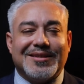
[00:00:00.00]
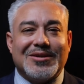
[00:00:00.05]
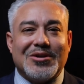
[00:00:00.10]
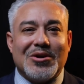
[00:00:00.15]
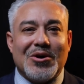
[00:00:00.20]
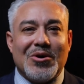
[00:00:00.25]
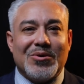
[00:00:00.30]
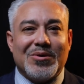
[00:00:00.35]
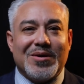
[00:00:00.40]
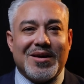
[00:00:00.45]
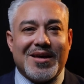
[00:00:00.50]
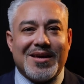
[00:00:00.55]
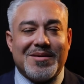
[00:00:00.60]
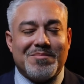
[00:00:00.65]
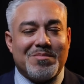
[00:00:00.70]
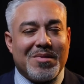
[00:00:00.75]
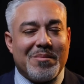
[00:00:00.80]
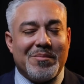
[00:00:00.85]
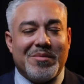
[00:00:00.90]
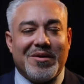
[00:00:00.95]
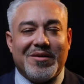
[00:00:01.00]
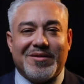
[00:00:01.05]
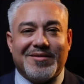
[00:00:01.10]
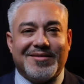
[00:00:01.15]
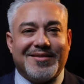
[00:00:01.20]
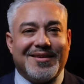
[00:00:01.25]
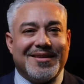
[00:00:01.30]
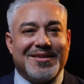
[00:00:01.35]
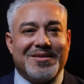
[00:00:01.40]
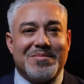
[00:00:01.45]
you know, and my mother
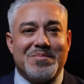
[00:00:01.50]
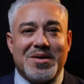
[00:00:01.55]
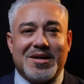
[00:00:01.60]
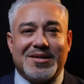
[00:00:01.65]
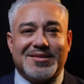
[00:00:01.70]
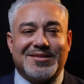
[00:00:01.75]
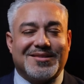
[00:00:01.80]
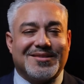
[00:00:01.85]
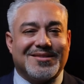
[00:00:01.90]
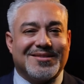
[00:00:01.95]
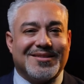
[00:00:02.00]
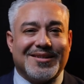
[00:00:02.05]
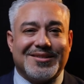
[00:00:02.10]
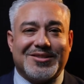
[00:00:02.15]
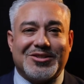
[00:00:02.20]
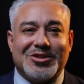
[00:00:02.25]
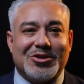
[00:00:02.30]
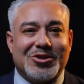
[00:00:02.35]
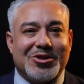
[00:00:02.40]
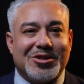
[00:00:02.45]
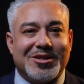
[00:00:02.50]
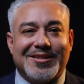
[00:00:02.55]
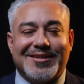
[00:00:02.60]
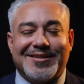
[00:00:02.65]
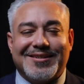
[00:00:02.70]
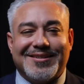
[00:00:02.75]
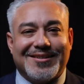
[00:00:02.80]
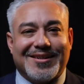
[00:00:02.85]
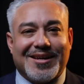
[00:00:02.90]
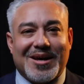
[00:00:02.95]
did the best that she
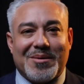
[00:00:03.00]
could.